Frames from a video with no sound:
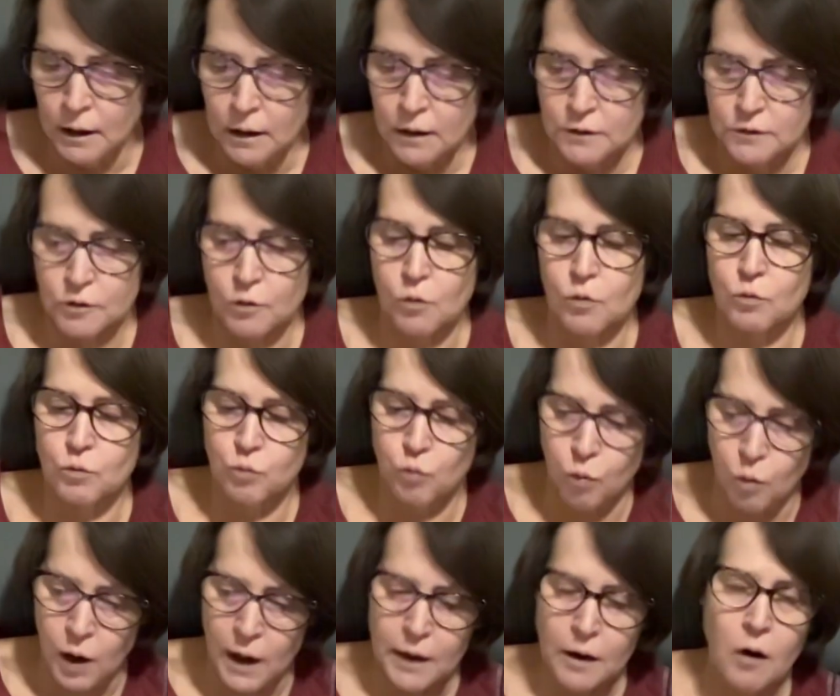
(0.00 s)
So
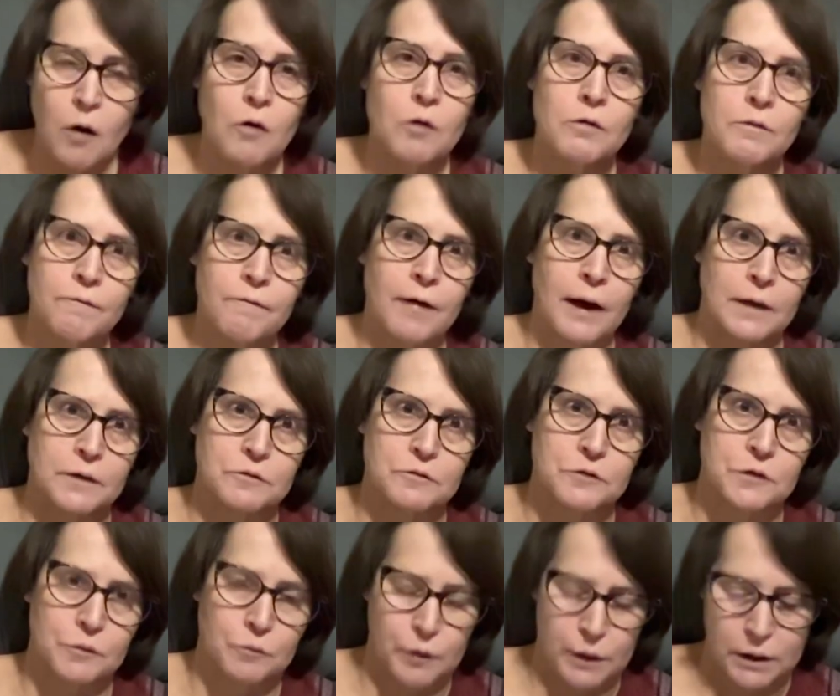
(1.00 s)
what are the factors
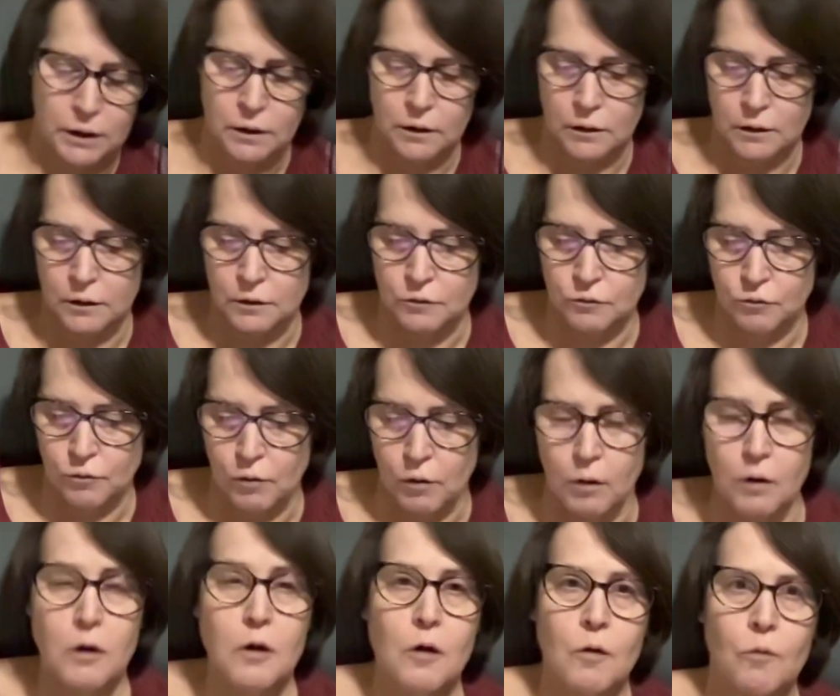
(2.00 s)
that we can control?
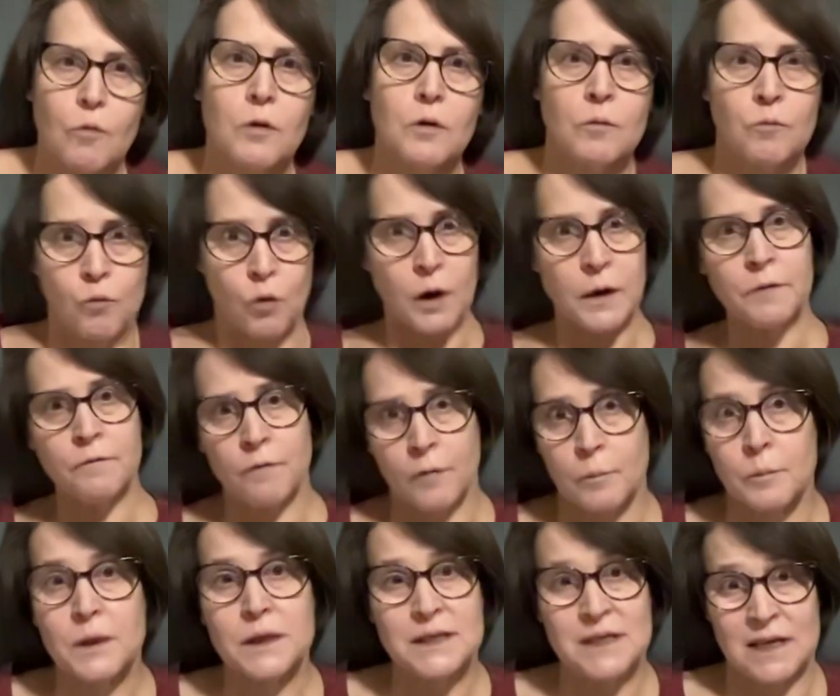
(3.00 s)
Well, one of
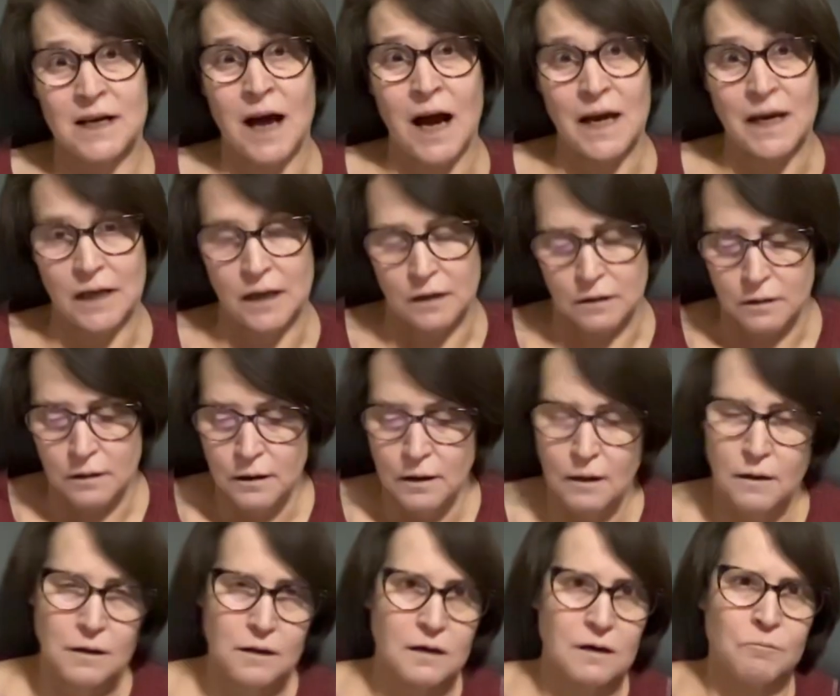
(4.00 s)
them is diet.
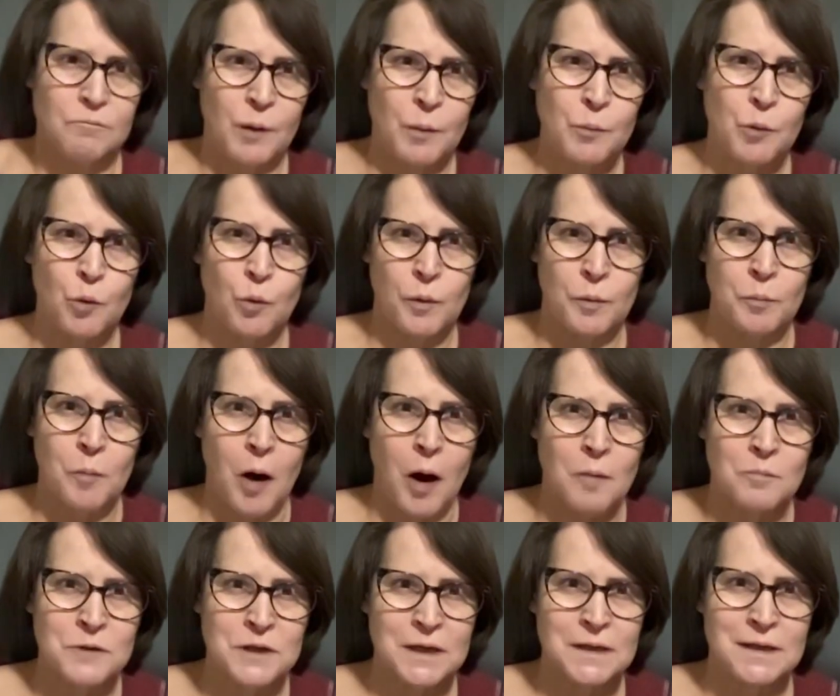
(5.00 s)
You remember when
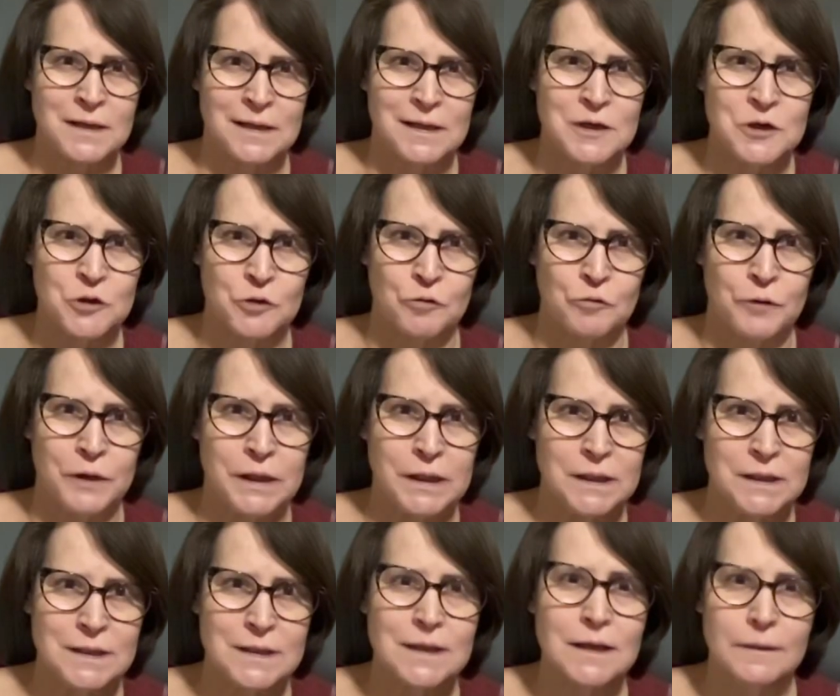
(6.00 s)
Mom said to eat your
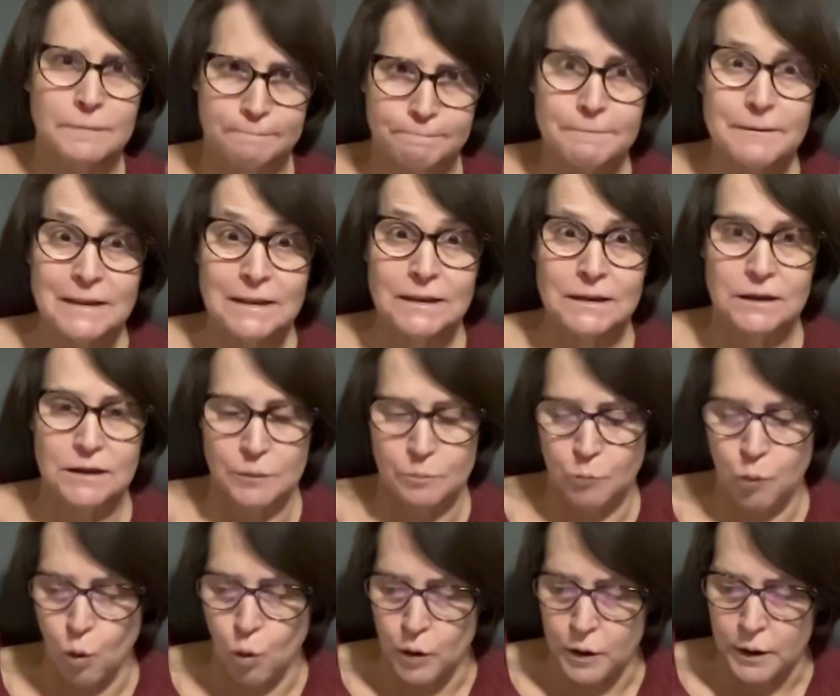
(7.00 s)
greens? It's
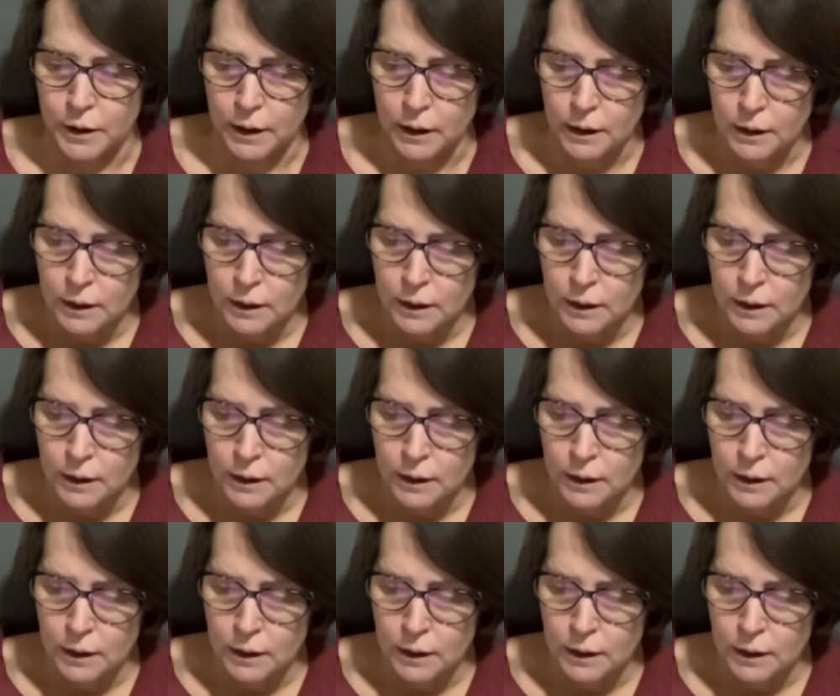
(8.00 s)
important.